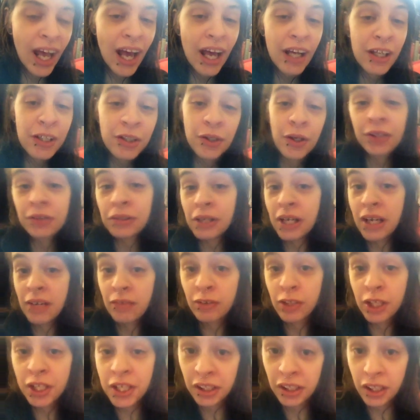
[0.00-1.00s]
don't know. I don't have
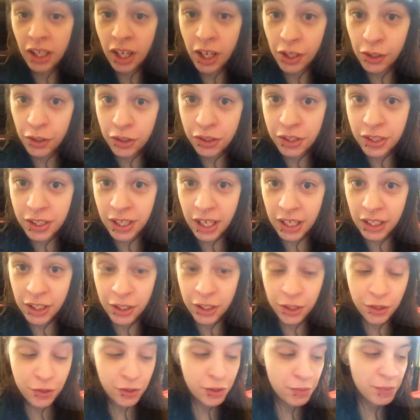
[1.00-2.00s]
a lot of colors that I can
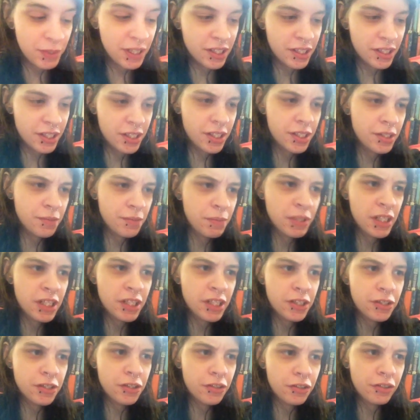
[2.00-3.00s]
use because these
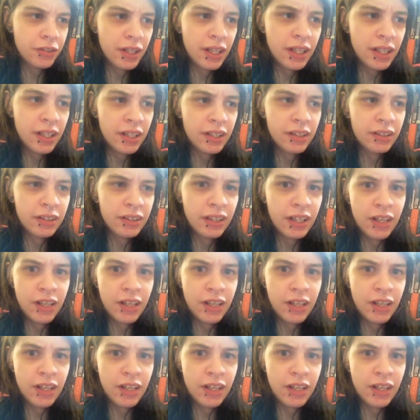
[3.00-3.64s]
beads are, like, they